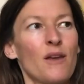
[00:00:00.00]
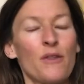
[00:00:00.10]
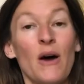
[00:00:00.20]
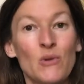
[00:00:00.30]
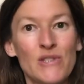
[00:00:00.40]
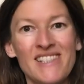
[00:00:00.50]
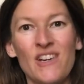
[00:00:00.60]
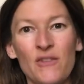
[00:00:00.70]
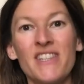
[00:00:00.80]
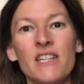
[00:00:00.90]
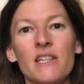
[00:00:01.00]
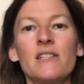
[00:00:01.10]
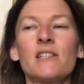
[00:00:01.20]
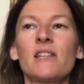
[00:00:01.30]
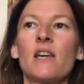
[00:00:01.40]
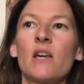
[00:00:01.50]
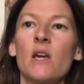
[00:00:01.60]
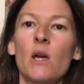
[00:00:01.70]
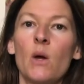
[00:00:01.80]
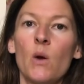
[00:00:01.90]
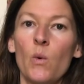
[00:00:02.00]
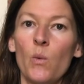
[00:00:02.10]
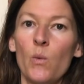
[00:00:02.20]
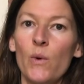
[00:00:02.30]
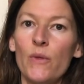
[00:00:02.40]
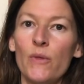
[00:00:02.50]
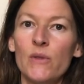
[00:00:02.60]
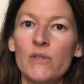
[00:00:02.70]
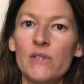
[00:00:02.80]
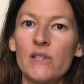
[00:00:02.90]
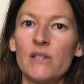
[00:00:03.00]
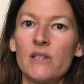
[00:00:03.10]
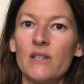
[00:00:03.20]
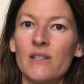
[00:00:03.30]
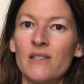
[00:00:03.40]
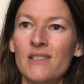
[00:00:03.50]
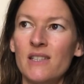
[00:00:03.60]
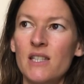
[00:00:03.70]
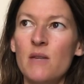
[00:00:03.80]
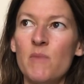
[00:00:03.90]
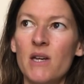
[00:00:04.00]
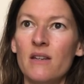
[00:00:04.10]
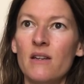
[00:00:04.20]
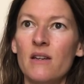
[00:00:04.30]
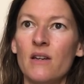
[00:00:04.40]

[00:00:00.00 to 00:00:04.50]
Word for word: thousands of years with this demon